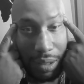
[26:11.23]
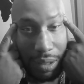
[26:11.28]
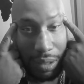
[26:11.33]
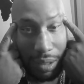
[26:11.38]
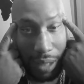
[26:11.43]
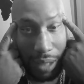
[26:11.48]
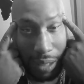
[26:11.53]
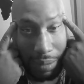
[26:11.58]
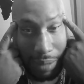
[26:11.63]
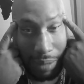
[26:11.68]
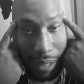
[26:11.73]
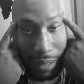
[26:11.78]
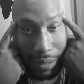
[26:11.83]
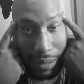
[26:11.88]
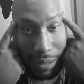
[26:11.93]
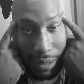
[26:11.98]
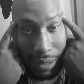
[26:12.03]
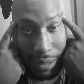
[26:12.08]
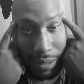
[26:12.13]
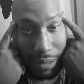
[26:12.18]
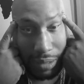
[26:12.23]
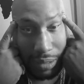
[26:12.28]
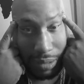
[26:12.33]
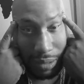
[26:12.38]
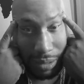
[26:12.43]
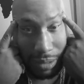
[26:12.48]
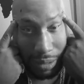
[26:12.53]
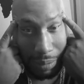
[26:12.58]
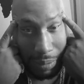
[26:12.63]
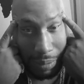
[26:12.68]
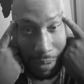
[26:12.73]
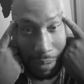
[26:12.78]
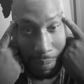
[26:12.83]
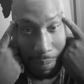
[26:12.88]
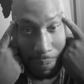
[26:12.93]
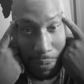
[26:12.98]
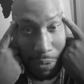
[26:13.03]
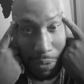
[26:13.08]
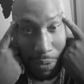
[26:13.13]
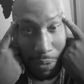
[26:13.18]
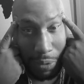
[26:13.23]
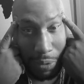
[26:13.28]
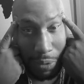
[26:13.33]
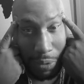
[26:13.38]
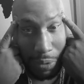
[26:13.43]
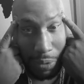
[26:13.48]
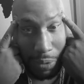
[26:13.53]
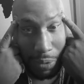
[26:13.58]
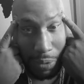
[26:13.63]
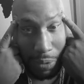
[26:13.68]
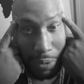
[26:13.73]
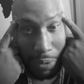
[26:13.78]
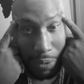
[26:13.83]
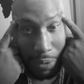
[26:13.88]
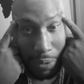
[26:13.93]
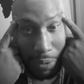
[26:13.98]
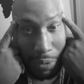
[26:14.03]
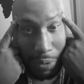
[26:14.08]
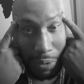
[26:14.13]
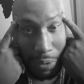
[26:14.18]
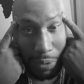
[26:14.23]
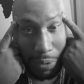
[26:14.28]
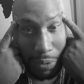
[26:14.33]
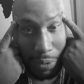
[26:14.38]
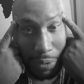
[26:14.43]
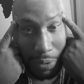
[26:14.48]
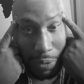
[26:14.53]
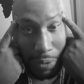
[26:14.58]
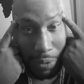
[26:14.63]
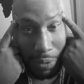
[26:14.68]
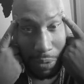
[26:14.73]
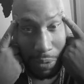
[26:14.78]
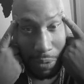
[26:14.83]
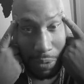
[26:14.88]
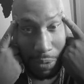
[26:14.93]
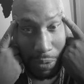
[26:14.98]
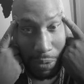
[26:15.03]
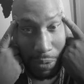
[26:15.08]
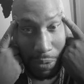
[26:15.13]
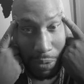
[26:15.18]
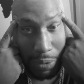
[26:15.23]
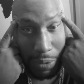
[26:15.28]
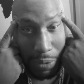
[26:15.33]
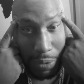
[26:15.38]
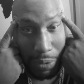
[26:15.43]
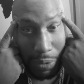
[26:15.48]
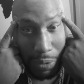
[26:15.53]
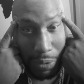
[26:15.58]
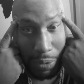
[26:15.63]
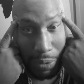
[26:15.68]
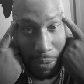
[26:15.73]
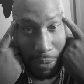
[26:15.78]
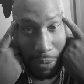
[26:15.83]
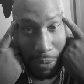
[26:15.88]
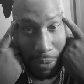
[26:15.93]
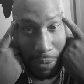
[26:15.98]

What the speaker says: like this, cause she been pulled my. She probably the reason why I'm bald now.